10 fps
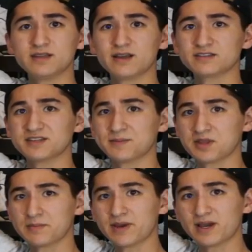Yeah, same
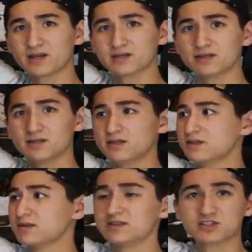on the back.
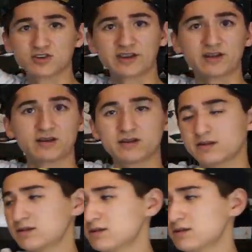Let's try it on.